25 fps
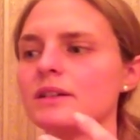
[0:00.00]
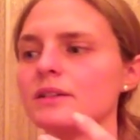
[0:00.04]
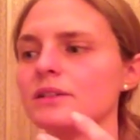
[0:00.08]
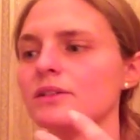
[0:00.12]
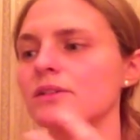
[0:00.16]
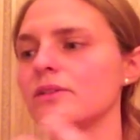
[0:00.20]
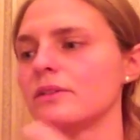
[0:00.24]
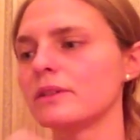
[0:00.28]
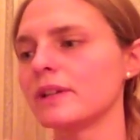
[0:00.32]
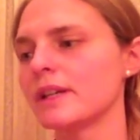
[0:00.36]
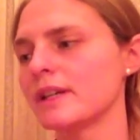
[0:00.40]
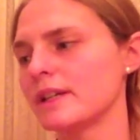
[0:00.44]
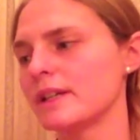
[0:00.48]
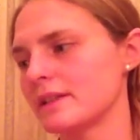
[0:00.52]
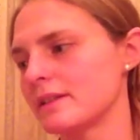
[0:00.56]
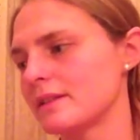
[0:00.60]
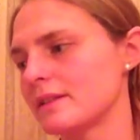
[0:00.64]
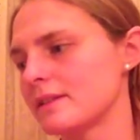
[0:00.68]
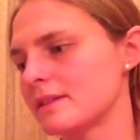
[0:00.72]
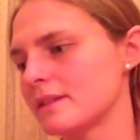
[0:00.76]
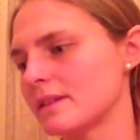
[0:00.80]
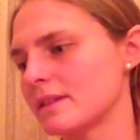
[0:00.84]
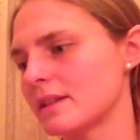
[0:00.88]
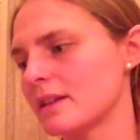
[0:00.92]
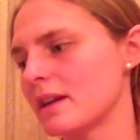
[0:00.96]

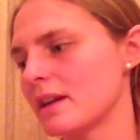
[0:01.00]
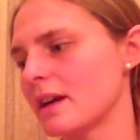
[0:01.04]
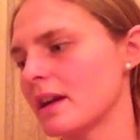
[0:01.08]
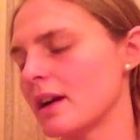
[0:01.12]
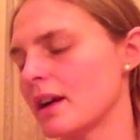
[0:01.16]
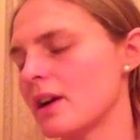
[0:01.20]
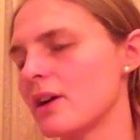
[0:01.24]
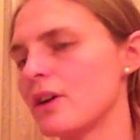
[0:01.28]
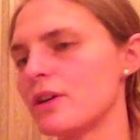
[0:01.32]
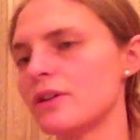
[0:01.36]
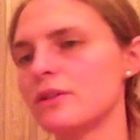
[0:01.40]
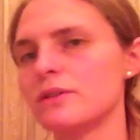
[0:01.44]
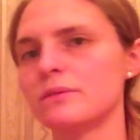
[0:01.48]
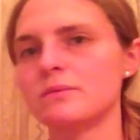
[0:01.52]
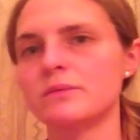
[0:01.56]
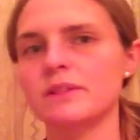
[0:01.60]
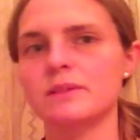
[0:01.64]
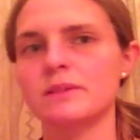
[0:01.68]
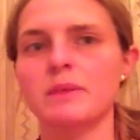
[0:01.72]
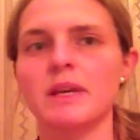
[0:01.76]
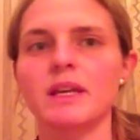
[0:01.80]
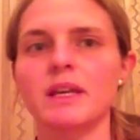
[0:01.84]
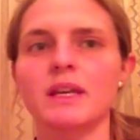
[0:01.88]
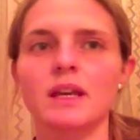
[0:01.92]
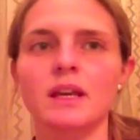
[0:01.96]
grids in our
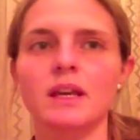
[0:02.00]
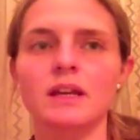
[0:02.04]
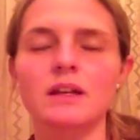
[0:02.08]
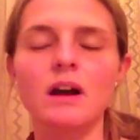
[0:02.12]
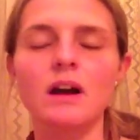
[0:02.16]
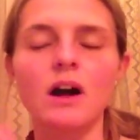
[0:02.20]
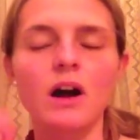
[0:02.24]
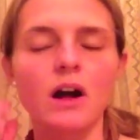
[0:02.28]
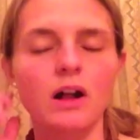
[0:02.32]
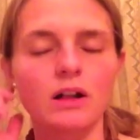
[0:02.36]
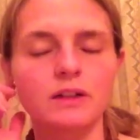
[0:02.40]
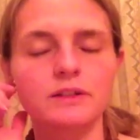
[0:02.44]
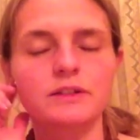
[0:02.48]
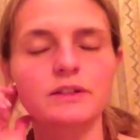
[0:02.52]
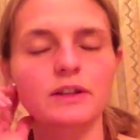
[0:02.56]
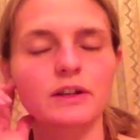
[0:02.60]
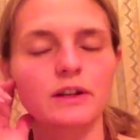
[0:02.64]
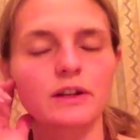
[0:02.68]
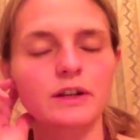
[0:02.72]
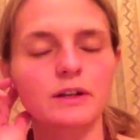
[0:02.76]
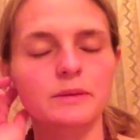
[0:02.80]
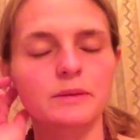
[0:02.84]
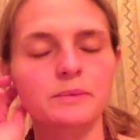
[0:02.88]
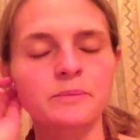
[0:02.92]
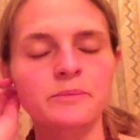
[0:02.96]
homes, making an
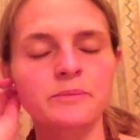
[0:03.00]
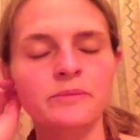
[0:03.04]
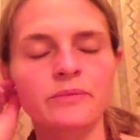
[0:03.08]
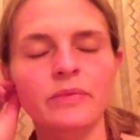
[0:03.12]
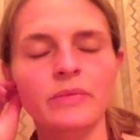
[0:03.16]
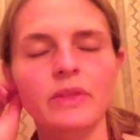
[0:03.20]
altar,